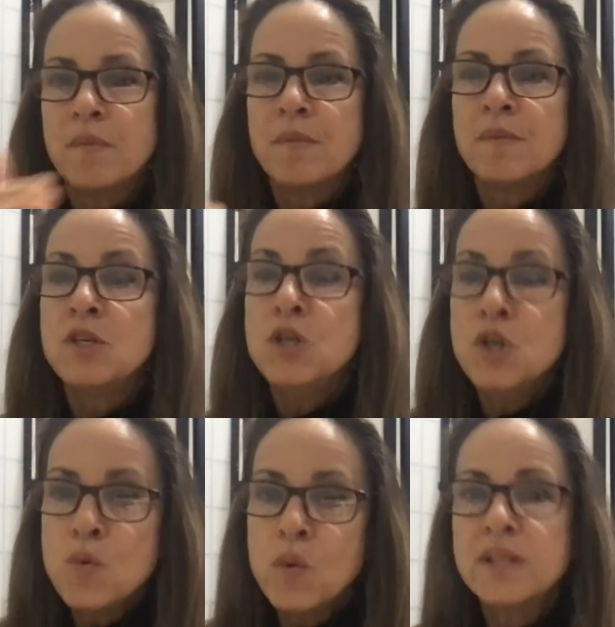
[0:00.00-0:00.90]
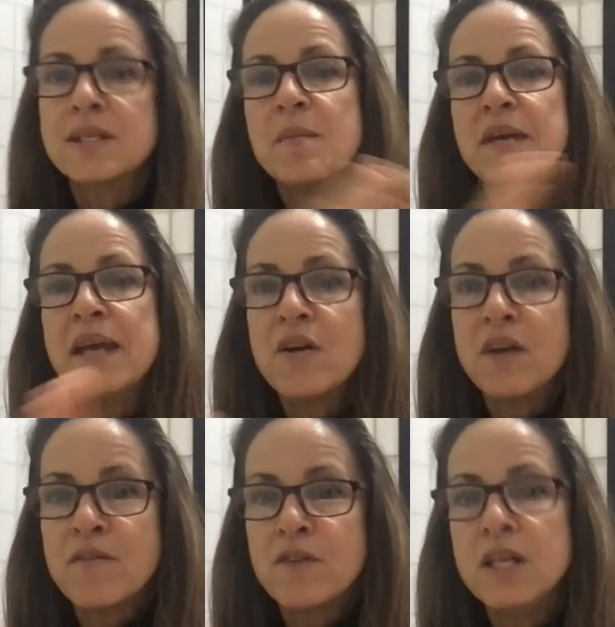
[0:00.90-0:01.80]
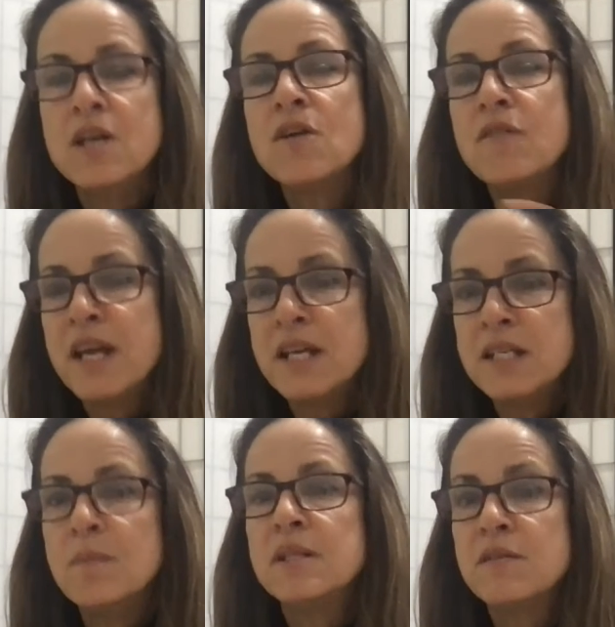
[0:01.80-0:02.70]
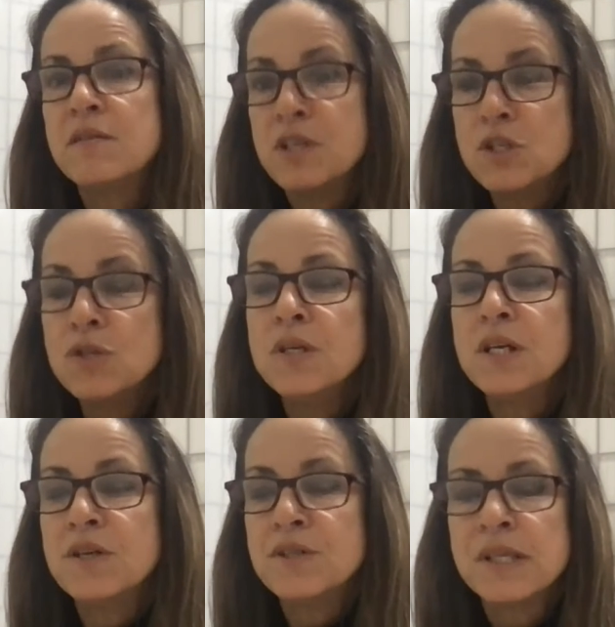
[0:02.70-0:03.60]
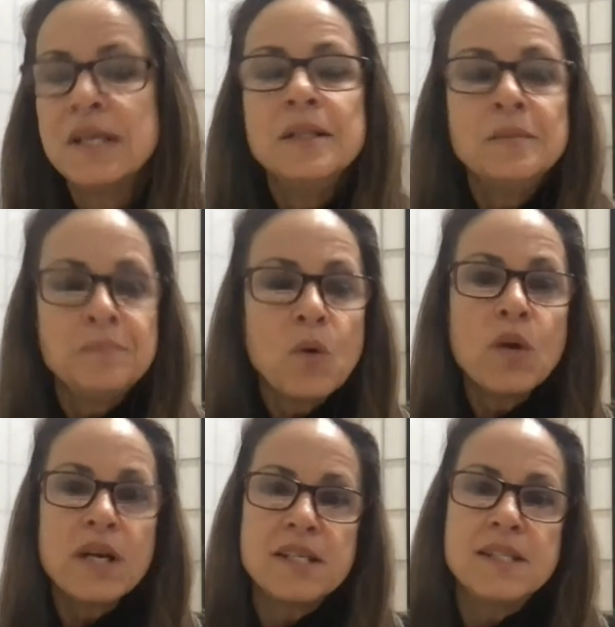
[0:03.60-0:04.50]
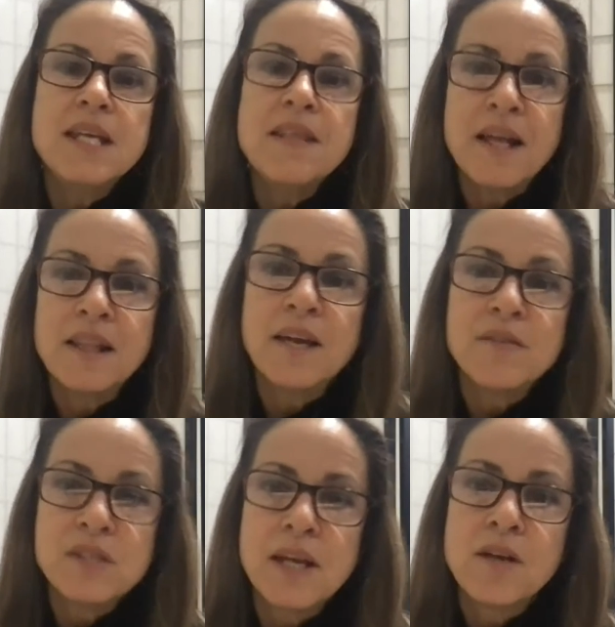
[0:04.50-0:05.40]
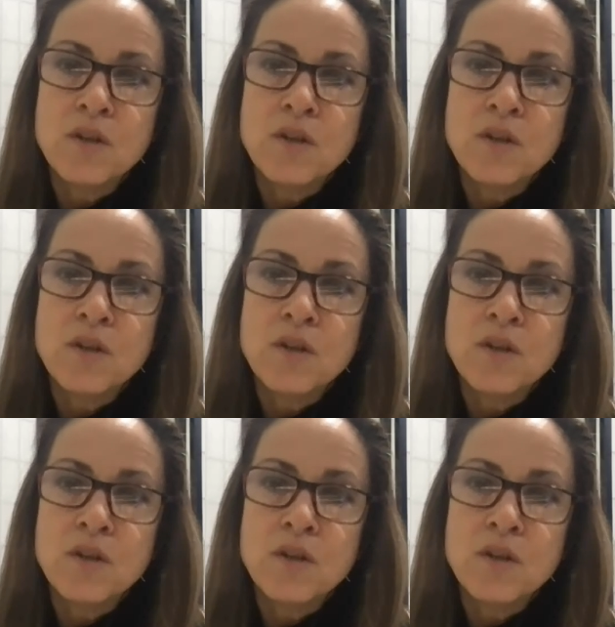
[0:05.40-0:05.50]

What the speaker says: new ones coming out every year, every 18 months, every 2 years, we're going to see that life cycle